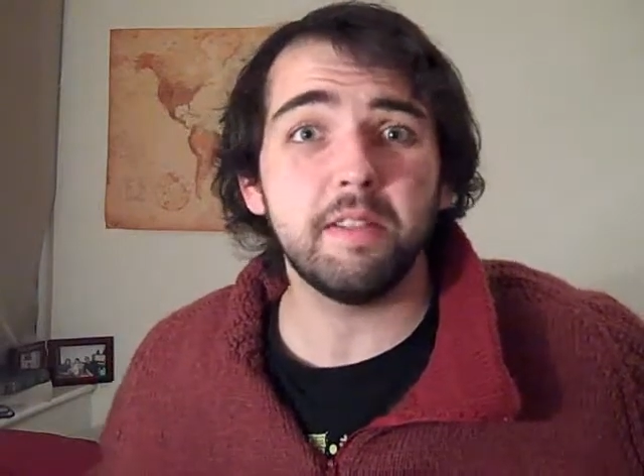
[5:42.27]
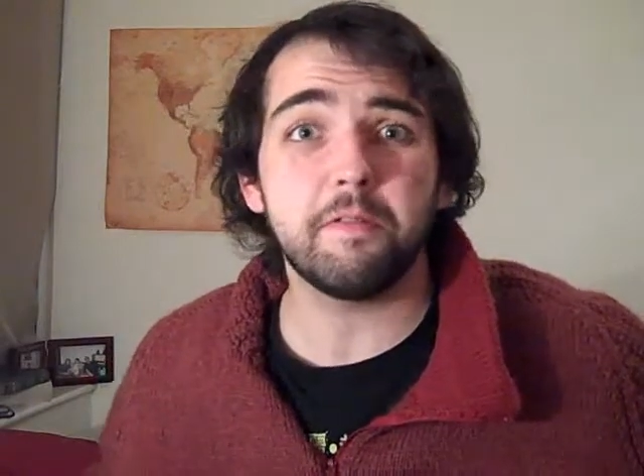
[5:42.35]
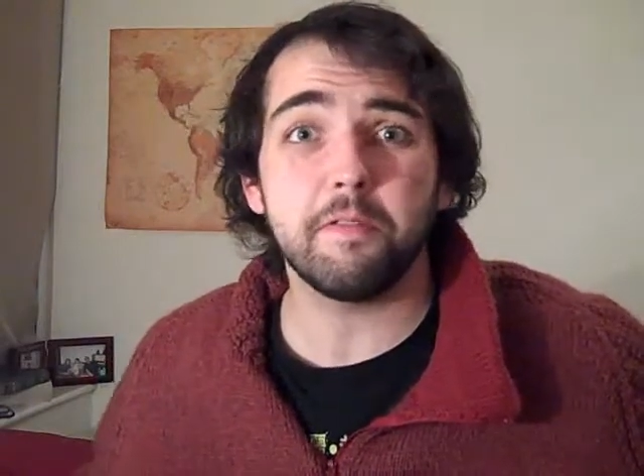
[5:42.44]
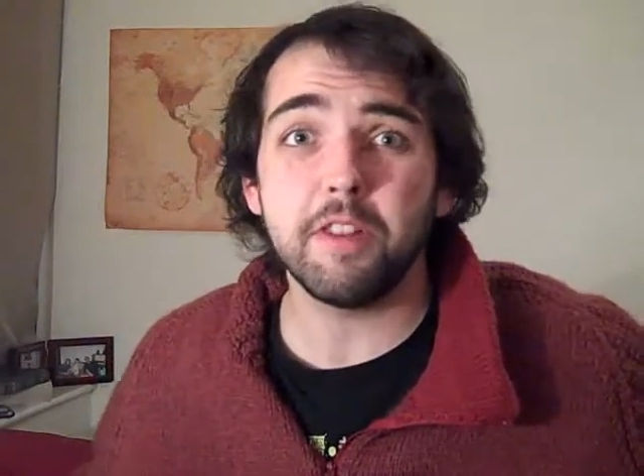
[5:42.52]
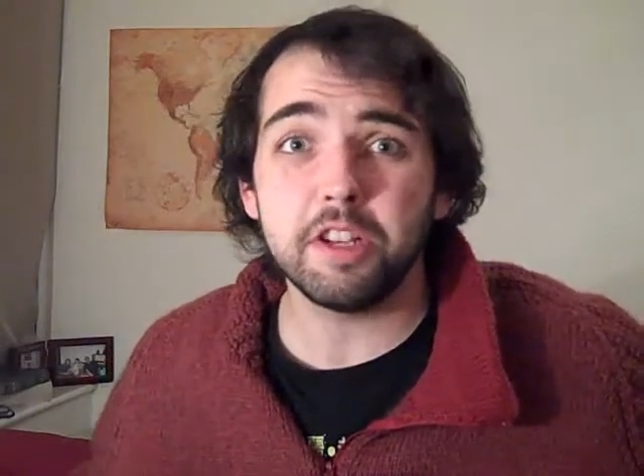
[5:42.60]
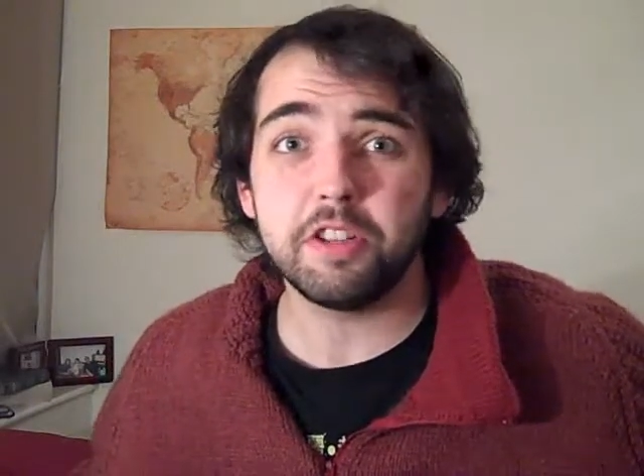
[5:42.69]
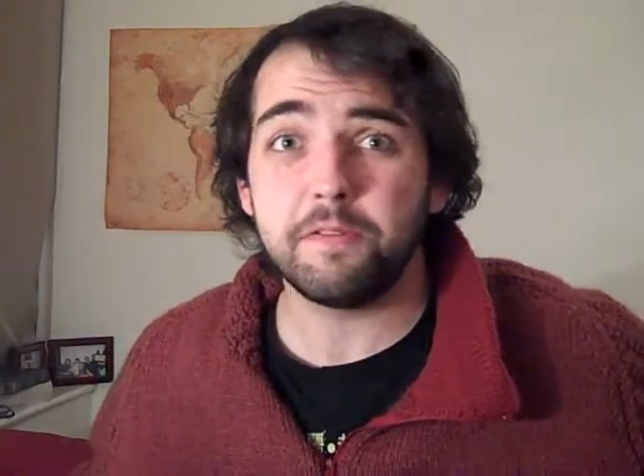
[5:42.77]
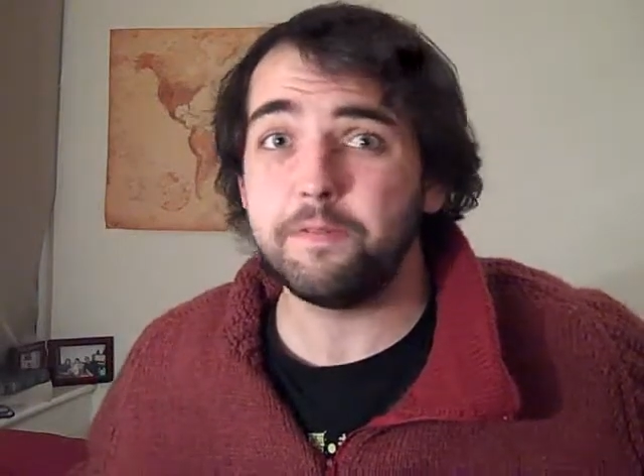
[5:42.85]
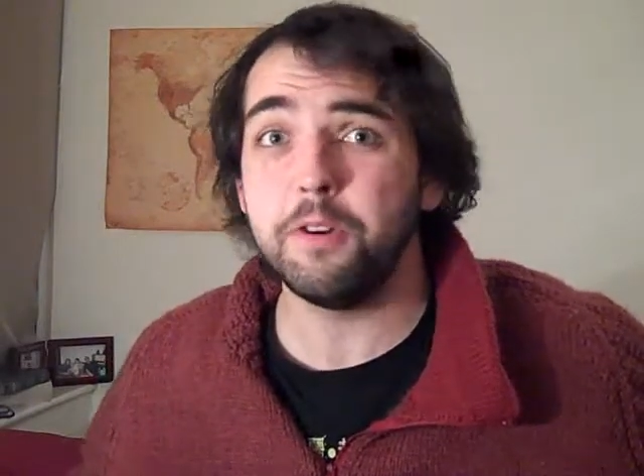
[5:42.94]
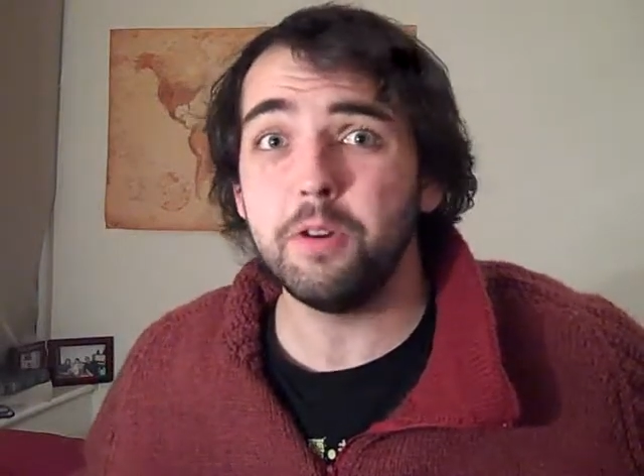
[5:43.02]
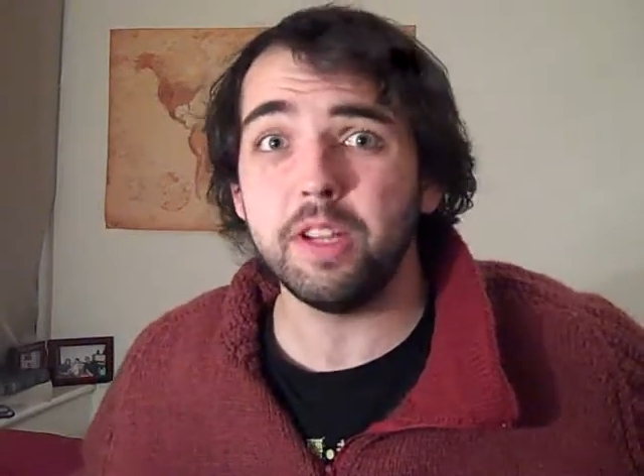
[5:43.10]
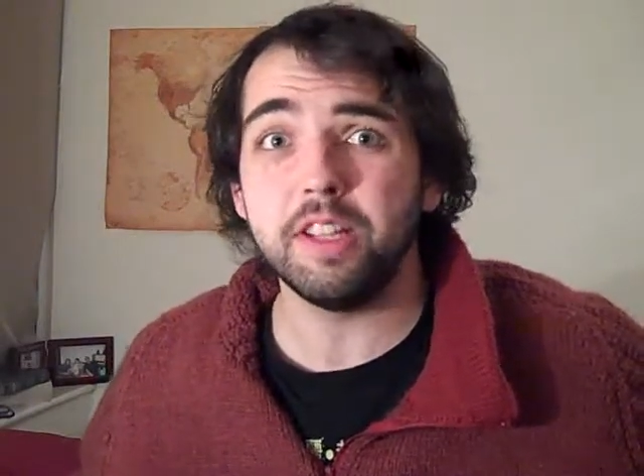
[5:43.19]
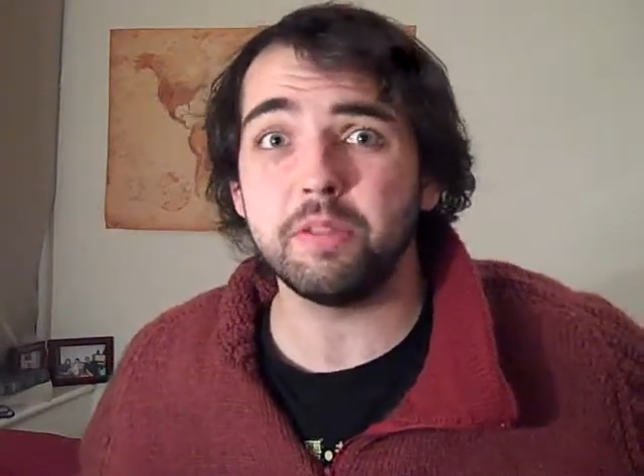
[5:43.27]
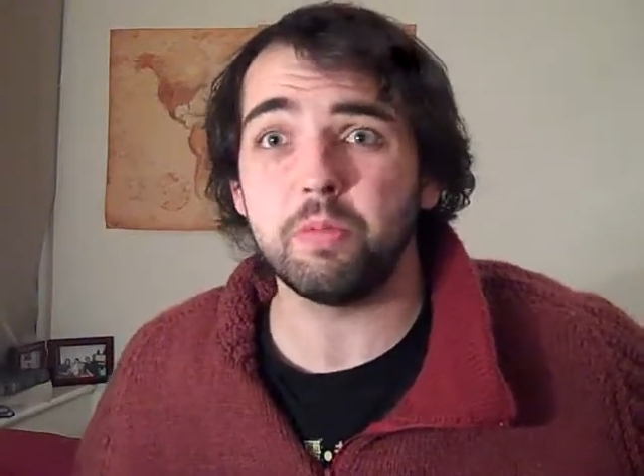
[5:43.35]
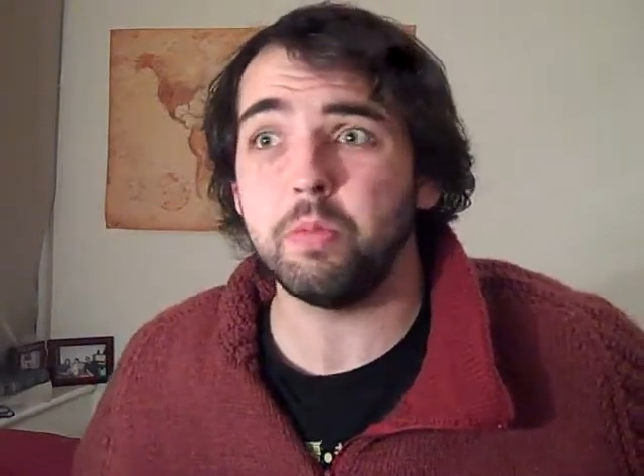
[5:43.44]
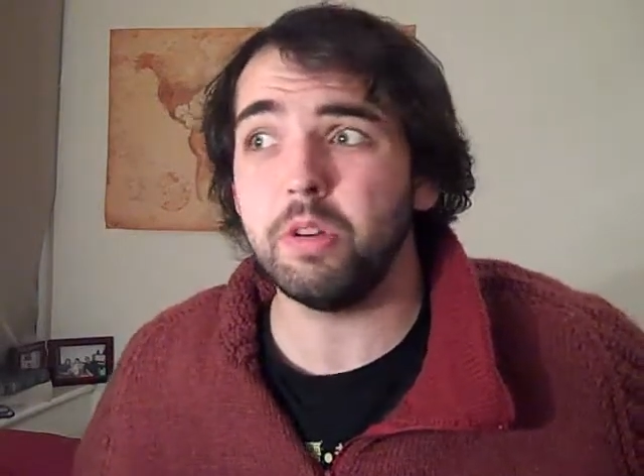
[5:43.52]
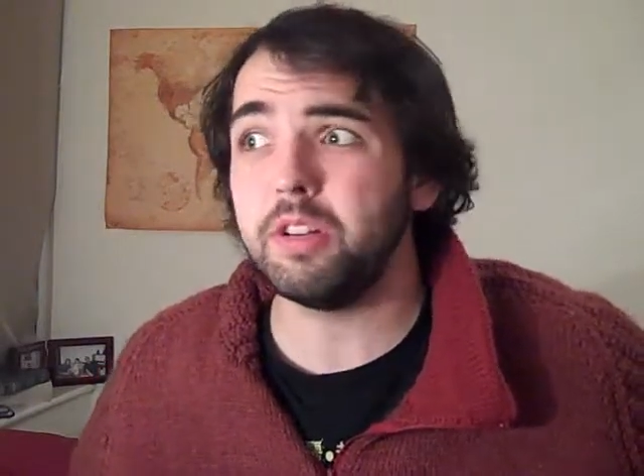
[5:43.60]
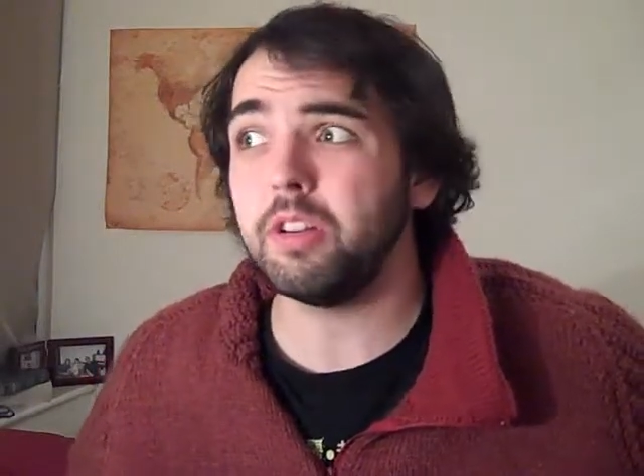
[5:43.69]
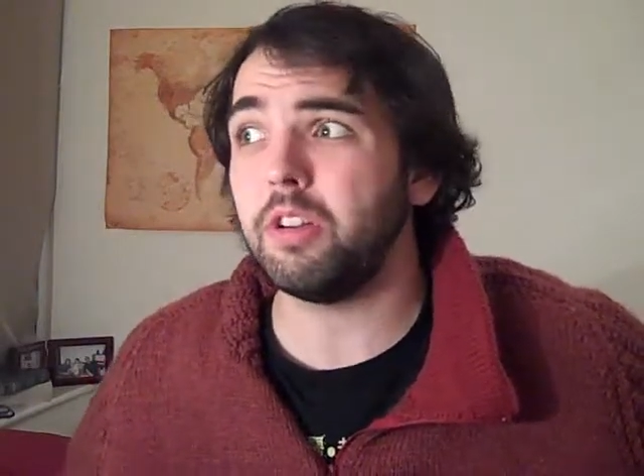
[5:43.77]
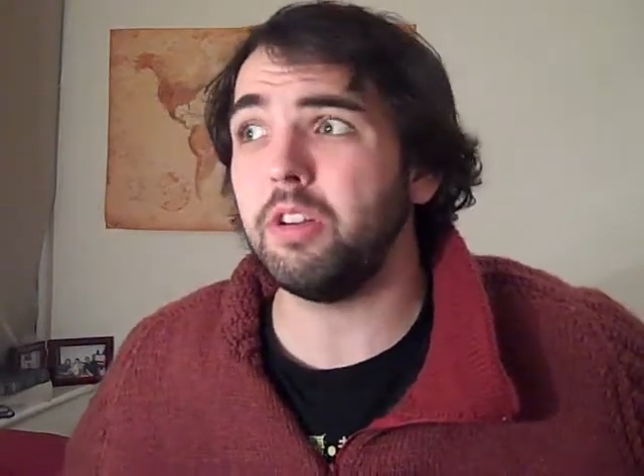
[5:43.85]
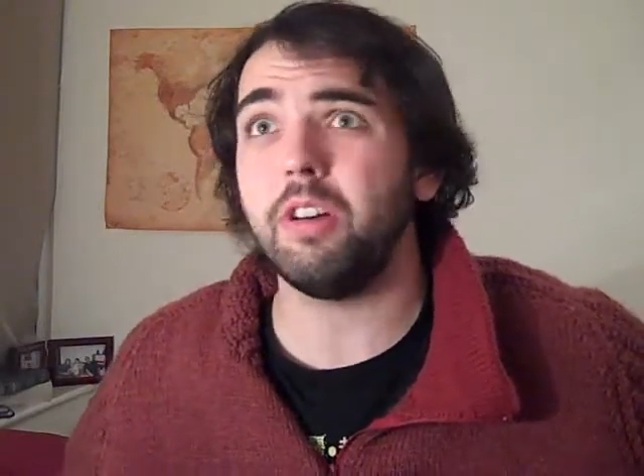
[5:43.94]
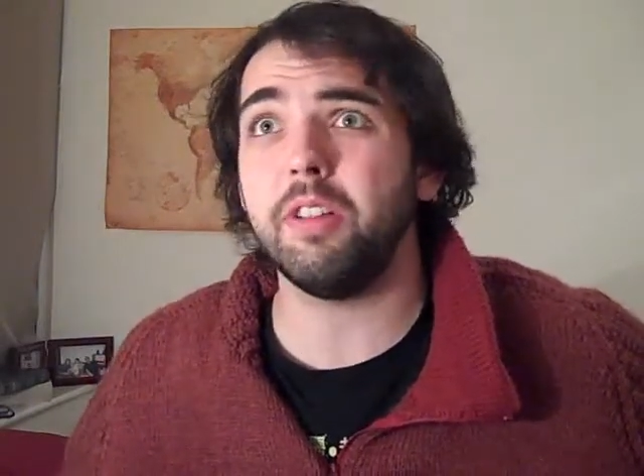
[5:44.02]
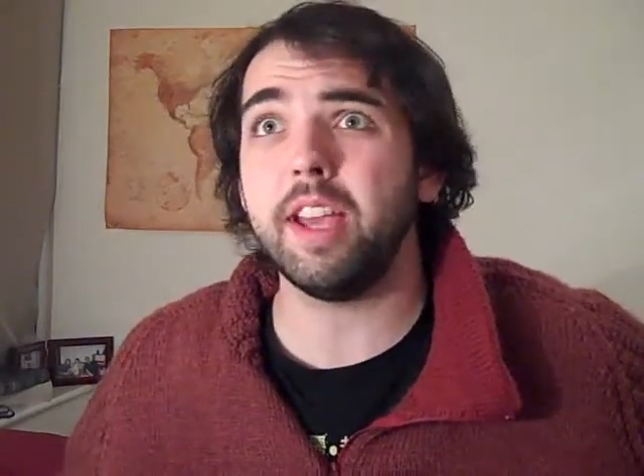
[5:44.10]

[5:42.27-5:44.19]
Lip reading: French foodies wouldn't call